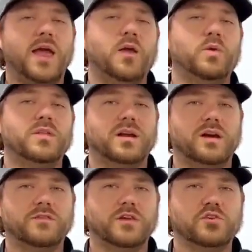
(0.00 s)
And with that
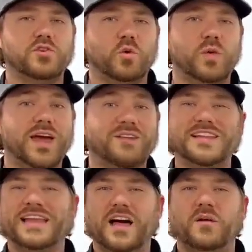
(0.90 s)
RV show, we have
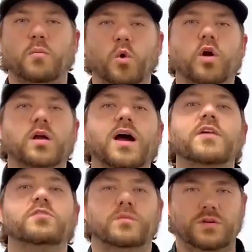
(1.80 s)
a lot more
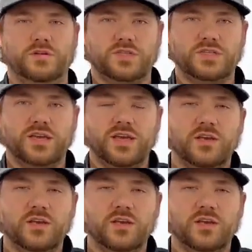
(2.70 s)
customers,